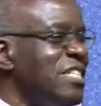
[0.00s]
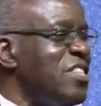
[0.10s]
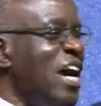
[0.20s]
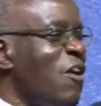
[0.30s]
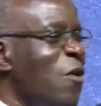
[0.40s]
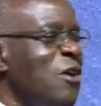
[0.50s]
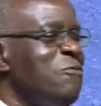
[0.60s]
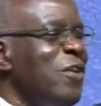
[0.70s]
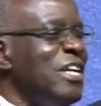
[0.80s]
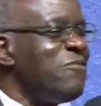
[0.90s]
thank God
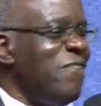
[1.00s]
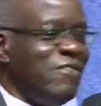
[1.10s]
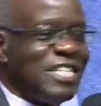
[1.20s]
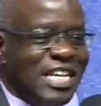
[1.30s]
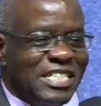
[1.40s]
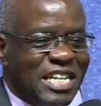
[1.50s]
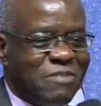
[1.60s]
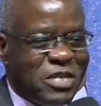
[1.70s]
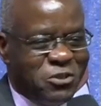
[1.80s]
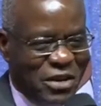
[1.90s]
for his favors that he has
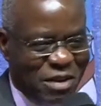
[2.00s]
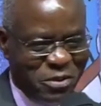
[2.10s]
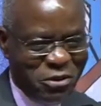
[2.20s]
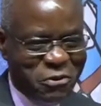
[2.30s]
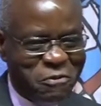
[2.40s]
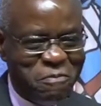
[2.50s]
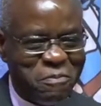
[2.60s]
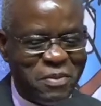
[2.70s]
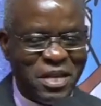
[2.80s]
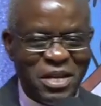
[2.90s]
bestowed upon you.
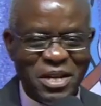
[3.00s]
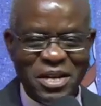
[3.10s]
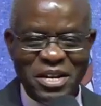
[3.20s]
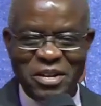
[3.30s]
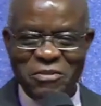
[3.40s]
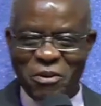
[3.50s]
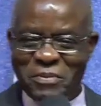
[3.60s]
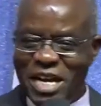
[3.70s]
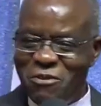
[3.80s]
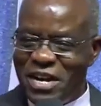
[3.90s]
From
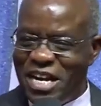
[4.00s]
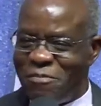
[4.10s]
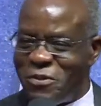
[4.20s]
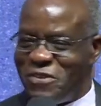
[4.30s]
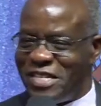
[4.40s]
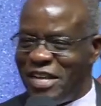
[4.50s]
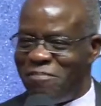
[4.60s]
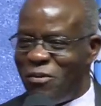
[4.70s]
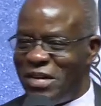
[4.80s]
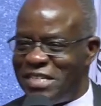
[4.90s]
January up to December,
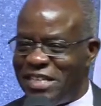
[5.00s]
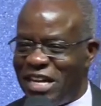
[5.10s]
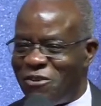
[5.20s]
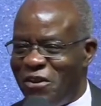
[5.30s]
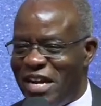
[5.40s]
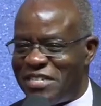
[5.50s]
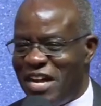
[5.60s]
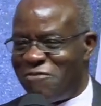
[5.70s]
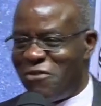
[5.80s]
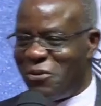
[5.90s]
what is it that God has
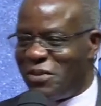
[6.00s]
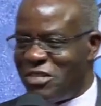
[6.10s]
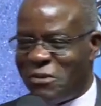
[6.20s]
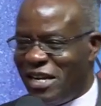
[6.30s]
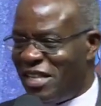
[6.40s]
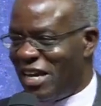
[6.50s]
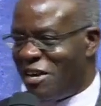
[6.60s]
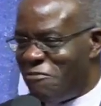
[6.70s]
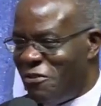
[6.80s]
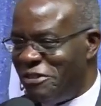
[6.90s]
done for you that you can thank Him
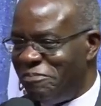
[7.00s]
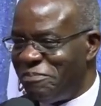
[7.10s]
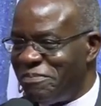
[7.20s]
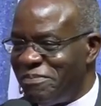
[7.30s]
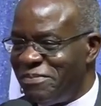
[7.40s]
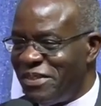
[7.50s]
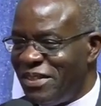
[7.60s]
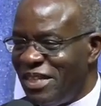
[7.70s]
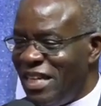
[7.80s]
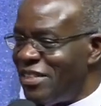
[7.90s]
for?
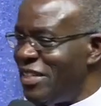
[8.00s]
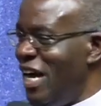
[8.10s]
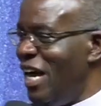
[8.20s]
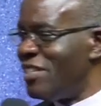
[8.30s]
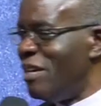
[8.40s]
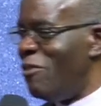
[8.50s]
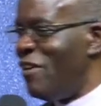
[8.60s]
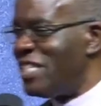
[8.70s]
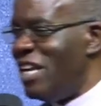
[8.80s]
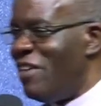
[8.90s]
This year, some of
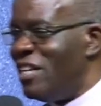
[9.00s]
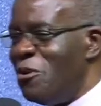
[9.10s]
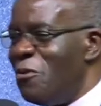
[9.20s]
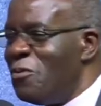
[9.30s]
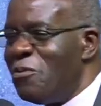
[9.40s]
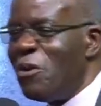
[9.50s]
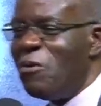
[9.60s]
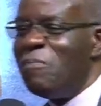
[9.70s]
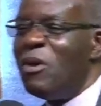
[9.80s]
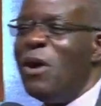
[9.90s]
us never knew we
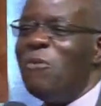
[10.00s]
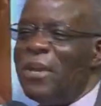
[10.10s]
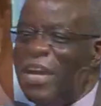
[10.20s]
would be where we are